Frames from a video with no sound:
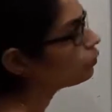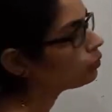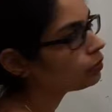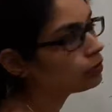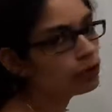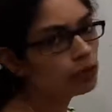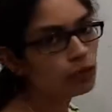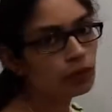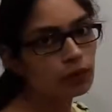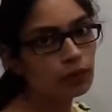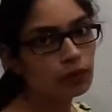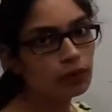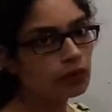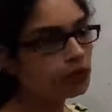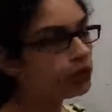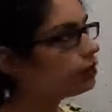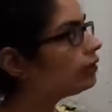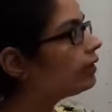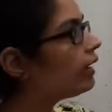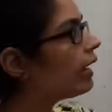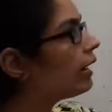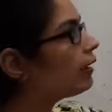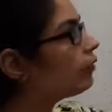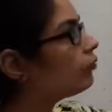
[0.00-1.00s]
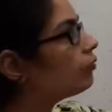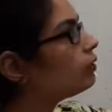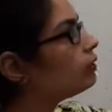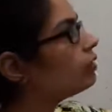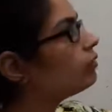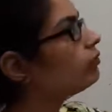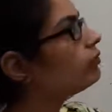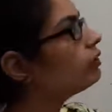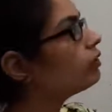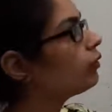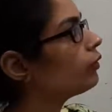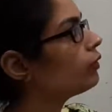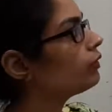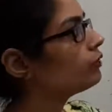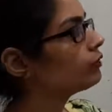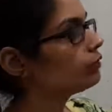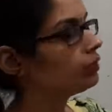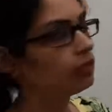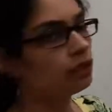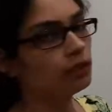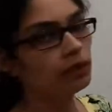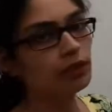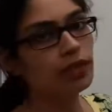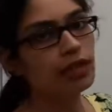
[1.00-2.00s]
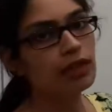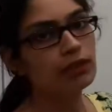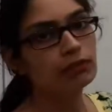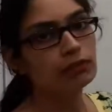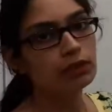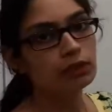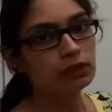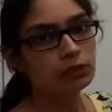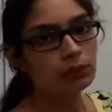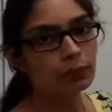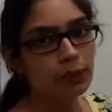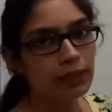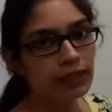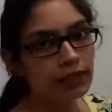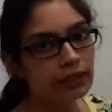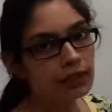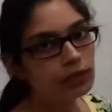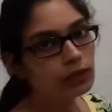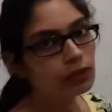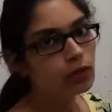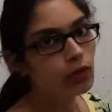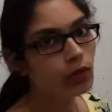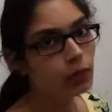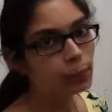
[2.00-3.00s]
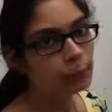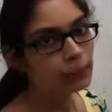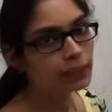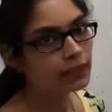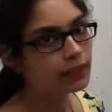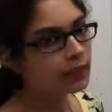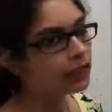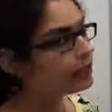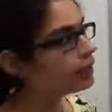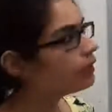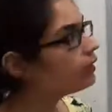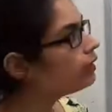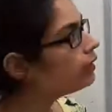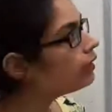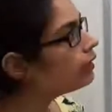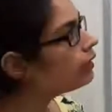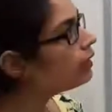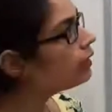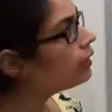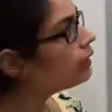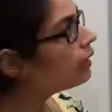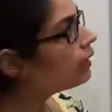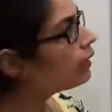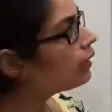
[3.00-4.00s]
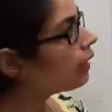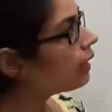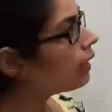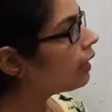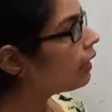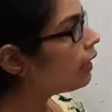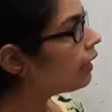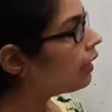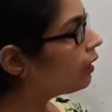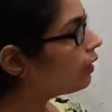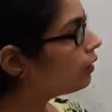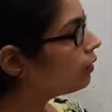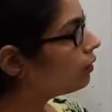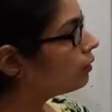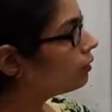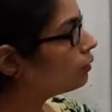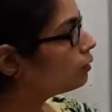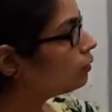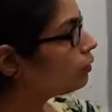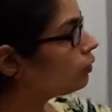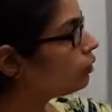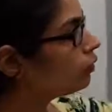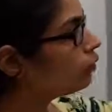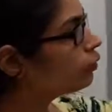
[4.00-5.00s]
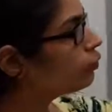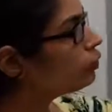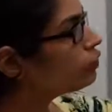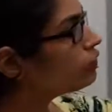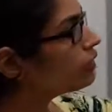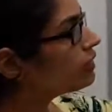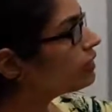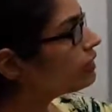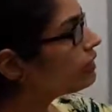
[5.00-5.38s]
the language of the question, they have just made it complicated. You just